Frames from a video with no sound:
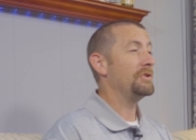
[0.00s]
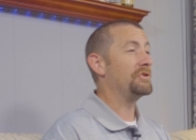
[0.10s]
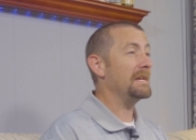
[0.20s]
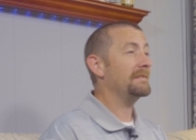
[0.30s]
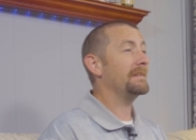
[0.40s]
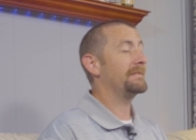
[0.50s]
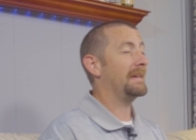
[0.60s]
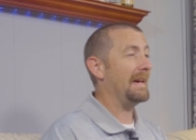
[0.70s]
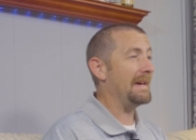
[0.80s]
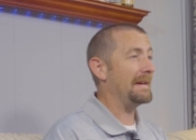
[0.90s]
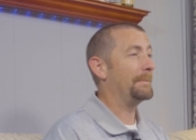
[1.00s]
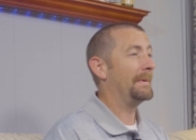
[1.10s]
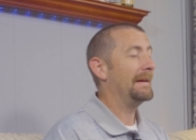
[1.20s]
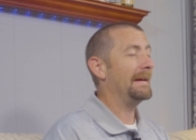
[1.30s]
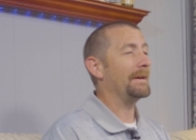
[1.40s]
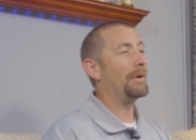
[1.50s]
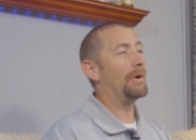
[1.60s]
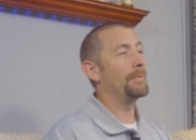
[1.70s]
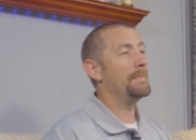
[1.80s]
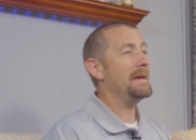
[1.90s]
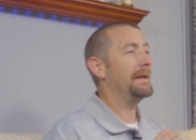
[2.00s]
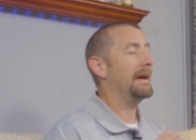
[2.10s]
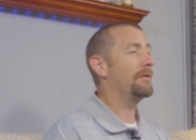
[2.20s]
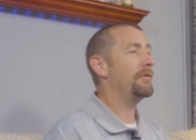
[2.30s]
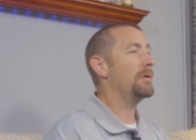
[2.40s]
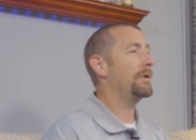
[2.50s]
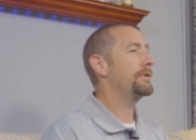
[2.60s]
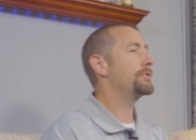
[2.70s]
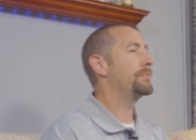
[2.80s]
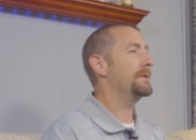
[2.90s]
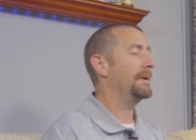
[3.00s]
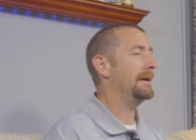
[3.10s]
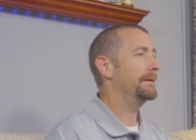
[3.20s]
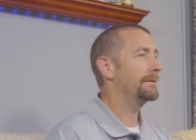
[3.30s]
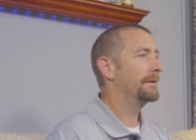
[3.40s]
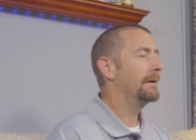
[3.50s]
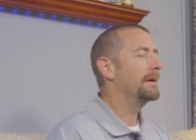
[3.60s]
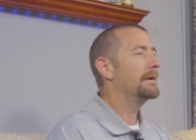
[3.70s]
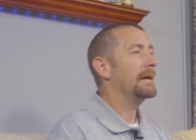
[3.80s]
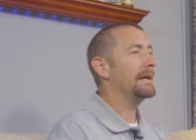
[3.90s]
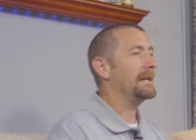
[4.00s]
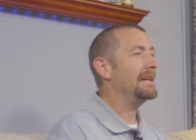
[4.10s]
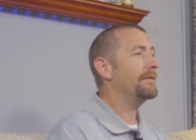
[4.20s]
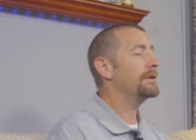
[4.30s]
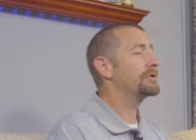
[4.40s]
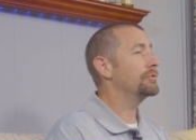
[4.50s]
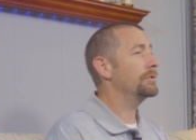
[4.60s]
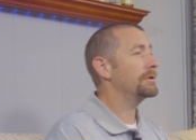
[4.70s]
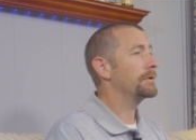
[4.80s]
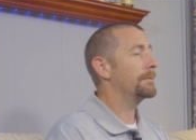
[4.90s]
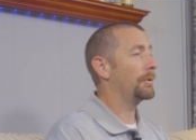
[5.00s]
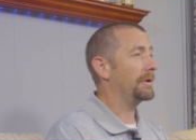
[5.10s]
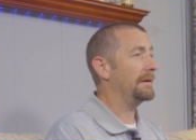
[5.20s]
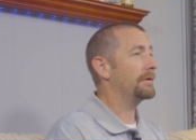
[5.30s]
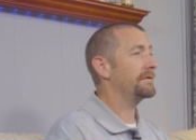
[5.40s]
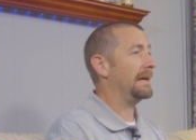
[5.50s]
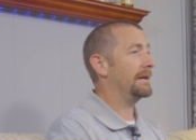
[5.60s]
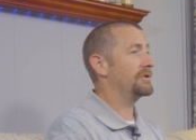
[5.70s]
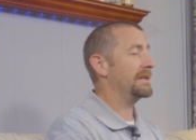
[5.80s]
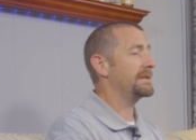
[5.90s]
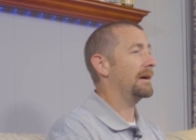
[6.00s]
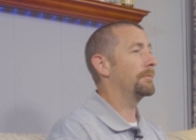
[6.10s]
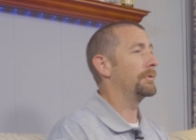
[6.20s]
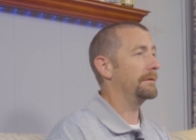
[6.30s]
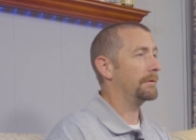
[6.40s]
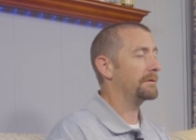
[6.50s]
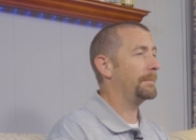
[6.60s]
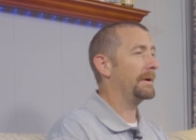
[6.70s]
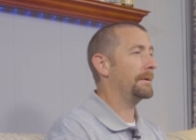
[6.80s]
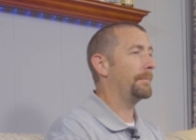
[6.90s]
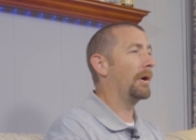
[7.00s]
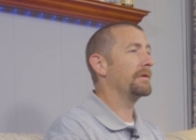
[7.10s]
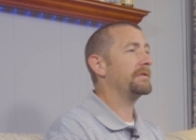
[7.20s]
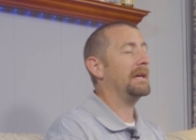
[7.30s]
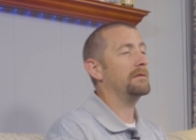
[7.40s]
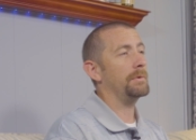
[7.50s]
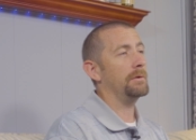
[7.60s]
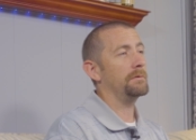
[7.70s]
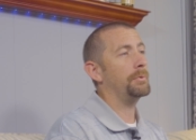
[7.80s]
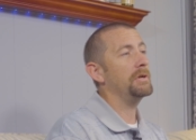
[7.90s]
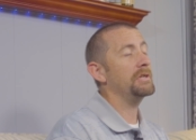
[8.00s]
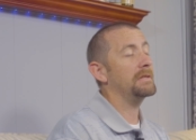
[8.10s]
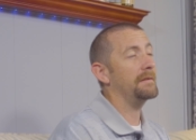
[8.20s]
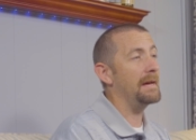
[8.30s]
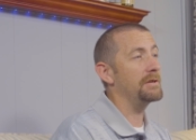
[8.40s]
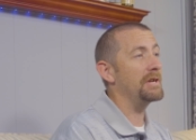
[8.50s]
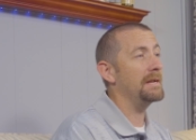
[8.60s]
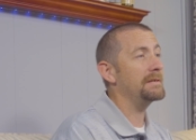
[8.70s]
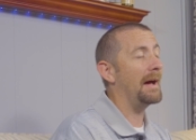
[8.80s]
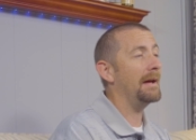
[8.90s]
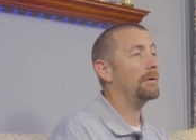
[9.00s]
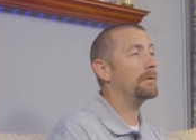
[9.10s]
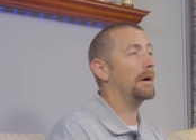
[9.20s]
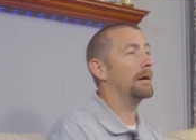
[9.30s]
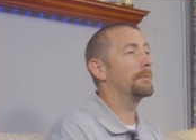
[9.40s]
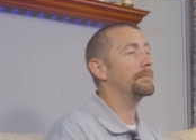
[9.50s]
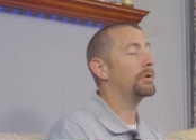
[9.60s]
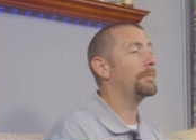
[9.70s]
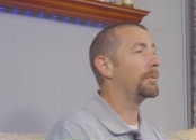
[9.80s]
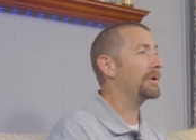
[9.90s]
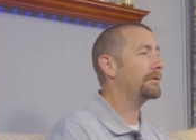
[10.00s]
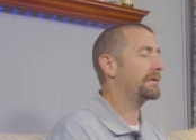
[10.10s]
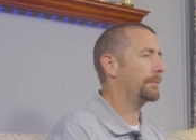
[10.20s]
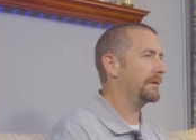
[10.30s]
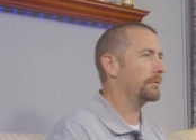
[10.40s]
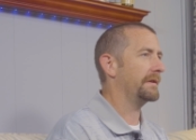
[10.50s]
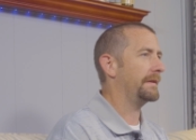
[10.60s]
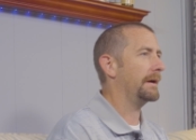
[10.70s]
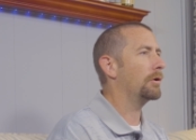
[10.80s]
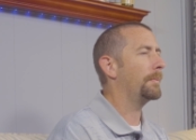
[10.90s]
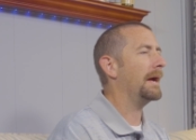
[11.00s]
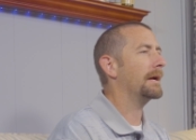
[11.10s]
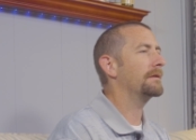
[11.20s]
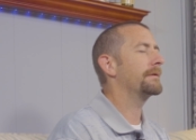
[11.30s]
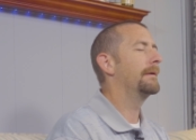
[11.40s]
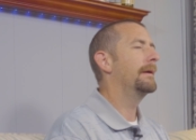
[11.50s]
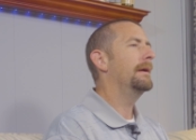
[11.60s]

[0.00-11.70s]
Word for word: Jesus came and called men everywhere to repent. And even the Jewish believers and Gentile believers. But in Paul's case, when he was preaching to that Gentile group of believers, I believe it was at the Areopagus,